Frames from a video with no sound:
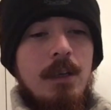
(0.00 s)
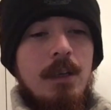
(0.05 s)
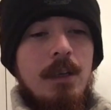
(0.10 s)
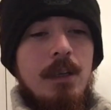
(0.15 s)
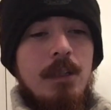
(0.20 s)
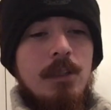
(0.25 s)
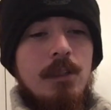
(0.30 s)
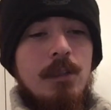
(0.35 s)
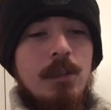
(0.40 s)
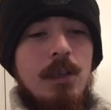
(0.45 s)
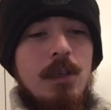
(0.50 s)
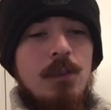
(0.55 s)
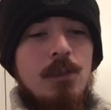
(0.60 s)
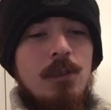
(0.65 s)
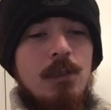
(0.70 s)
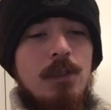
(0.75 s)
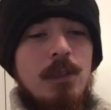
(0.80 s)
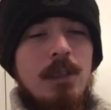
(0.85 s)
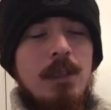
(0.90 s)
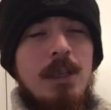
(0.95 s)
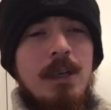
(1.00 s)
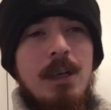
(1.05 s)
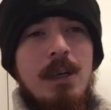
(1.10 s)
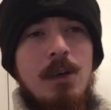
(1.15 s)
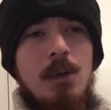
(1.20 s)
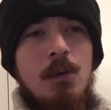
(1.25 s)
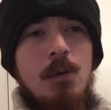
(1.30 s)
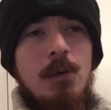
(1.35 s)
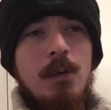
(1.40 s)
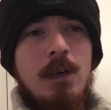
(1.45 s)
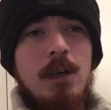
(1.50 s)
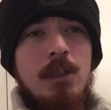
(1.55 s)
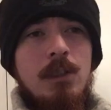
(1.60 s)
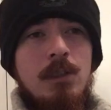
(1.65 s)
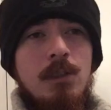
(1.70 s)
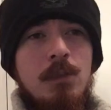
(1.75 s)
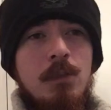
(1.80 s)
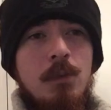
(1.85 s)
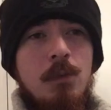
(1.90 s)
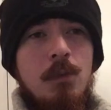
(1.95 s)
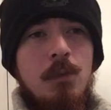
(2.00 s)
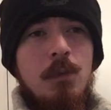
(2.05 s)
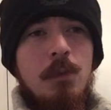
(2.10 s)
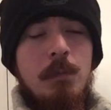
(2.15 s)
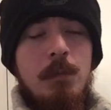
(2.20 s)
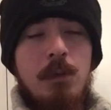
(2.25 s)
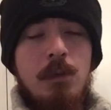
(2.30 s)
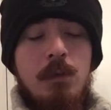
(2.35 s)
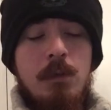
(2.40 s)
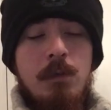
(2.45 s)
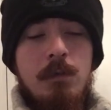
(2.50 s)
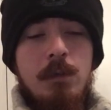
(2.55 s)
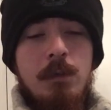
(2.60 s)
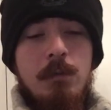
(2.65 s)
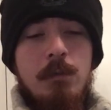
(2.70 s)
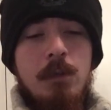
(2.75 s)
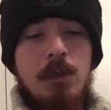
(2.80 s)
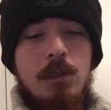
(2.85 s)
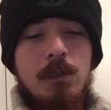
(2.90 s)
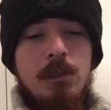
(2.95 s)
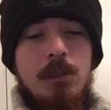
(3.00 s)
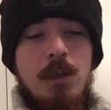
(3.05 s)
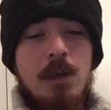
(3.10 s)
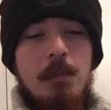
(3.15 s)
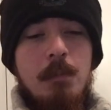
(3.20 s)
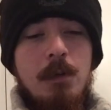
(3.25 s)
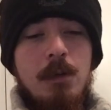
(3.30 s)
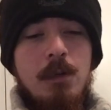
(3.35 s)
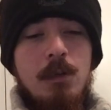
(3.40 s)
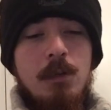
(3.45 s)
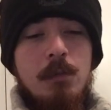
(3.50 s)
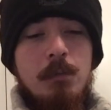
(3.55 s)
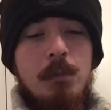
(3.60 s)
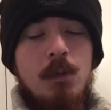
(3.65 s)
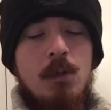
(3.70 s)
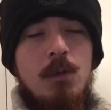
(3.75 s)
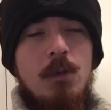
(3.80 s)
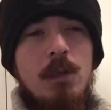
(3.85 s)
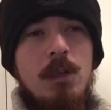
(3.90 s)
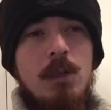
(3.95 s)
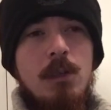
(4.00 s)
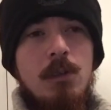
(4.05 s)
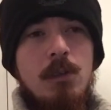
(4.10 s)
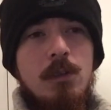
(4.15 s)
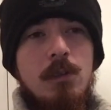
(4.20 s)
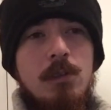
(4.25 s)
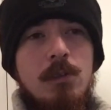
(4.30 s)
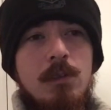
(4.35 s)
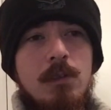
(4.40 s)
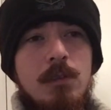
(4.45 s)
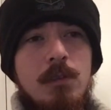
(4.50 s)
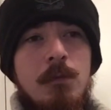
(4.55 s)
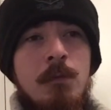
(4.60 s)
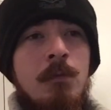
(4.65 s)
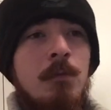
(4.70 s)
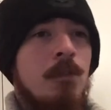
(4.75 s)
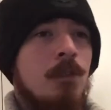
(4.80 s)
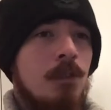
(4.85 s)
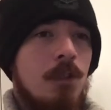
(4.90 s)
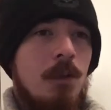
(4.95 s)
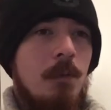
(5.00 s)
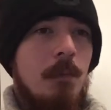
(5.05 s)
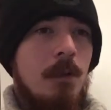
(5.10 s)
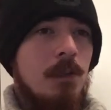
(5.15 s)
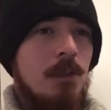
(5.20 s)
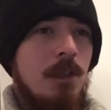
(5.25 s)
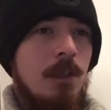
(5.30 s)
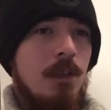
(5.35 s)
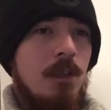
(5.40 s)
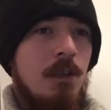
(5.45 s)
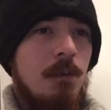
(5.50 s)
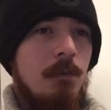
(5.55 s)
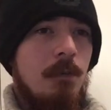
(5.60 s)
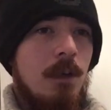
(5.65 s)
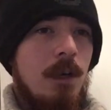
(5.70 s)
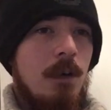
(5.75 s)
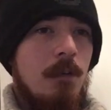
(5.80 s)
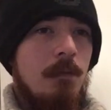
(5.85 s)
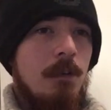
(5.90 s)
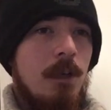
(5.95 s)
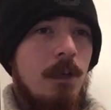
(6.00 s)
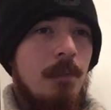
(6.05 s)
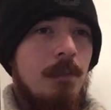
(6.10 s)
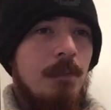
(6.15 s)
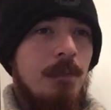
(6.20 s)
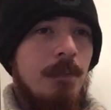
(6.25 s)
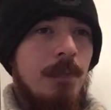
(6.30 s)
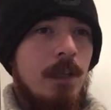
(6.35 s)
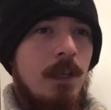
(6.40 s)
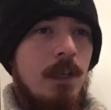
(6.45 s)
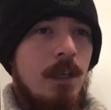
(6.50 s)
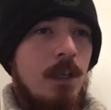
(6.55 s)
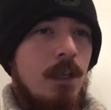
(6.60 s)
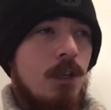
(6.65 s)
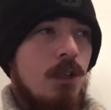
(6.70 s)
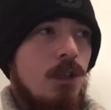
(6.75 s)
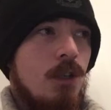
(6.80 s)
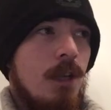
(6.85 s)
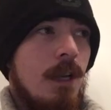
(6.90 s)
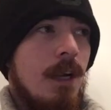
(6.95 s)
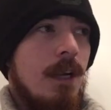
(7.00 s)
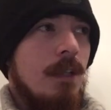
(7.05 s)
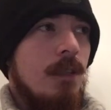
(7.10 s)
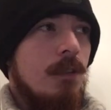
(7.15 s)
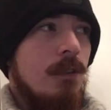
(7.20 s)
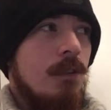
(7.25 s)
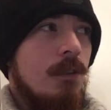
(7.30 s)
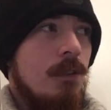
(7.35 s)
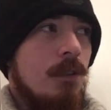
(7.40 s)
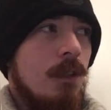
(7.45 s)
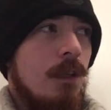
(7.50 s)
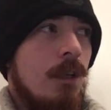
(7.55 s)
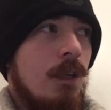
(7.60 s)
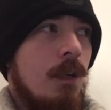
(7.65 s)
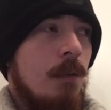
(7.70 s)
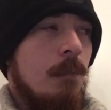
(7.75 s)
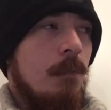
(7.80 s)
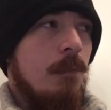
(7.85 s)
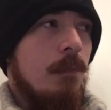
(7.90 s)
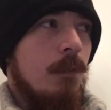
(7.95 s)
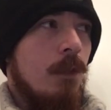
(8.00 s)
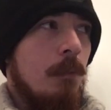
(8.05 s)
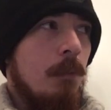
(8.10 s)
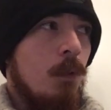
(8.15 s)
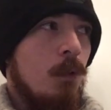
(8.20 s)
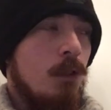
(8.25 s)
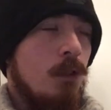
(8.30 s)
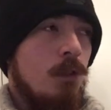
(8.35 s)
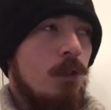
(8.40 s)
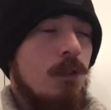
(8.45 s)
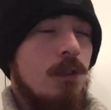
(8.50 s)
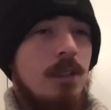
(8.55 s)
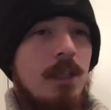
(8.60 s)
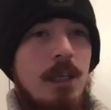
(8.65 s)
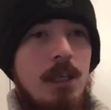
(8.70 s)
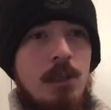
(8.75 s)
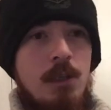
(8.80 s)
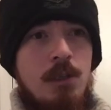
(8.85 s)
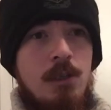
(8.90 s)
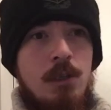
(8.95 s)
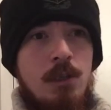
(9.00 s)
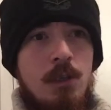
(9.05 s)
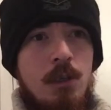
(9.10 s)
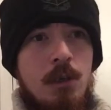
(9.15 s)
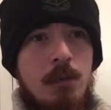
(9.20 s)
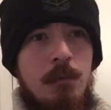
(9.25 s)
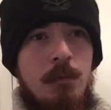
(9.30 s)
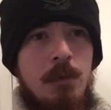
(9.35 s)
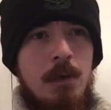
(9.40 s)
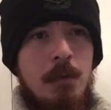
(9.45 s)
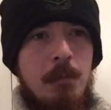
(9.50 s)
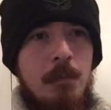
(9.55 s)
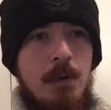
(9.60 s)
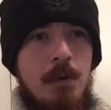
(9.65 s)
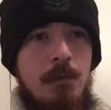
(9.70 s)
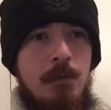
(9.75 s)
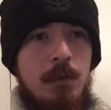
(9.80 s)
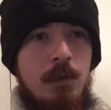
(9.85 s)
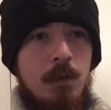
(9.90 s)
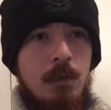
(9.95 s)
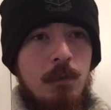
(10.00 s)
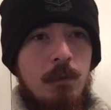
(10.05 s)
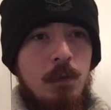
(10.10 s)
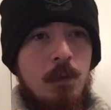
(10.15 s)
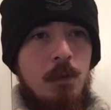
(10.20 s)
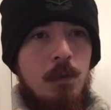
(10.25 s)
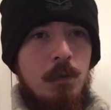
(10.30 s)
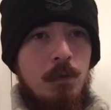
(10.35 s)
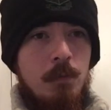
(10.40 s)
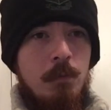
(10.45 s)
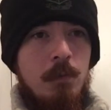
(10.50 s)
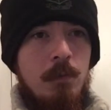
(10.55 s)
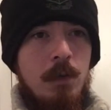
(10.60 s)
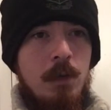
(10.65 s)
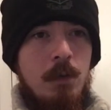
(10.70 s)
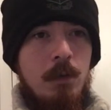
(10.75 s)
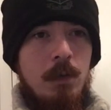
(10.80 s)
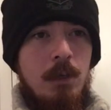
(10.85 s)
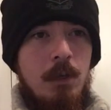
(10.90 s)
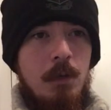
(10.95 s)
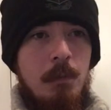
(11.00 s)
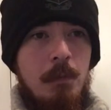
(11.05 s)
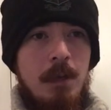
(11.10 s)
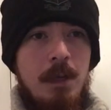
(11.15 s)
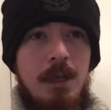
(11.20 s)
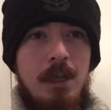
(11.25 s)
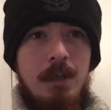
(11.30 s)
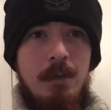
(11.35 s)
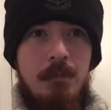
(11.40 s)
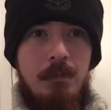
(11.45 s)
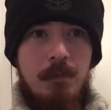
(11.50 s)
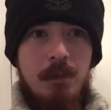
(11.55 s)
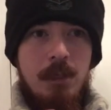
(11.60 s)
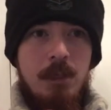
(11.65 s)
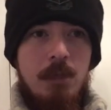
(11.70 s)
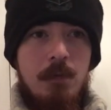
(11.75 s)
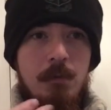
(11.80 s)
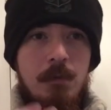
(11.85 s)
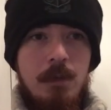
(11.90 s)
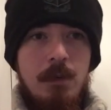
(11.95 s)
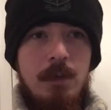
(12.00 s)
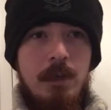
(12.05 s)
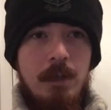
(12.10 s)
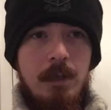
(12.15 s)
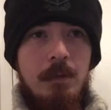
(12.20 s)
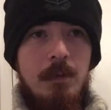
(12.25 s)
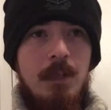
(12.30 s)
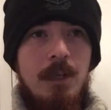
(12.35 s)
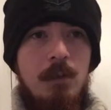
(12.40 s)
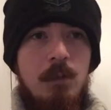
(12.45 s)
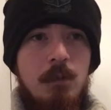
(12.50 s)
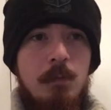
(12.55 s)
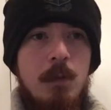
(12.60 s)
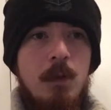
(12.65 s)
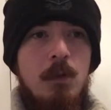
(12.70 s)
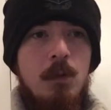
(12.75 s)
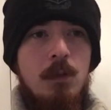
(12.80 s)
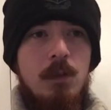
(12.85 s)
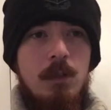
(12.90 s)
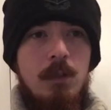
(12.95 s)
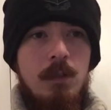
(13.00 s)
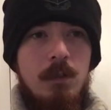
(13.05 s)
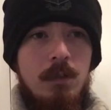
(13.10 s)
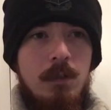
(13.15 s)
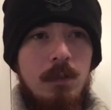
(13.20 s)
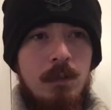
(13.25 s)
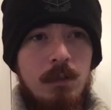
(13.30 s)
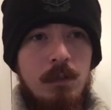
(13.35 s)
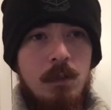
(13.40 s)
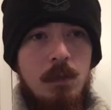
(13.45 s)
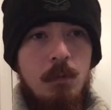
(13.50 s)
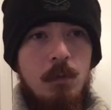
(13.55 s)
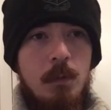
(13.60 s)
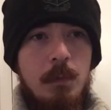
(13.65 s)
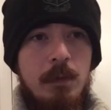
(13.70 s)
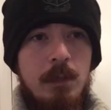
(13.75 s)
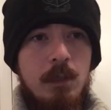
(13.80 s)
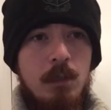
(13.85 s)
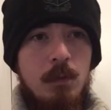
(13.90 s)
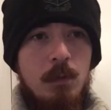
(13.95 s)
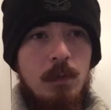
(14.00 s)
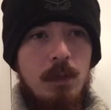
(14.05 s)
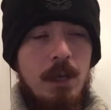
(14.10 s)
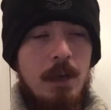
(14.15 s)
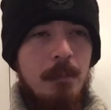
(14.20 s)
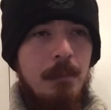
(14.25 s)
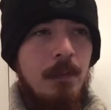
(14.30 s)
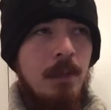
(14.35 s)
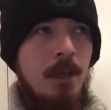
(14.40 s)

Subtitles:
It's interesting how I saw Myuri for the first time, because Myuri looks so much like her father. She has the boisterous nature of her mother, of course, with Holo being, you know, very an outspoken young woman and all that.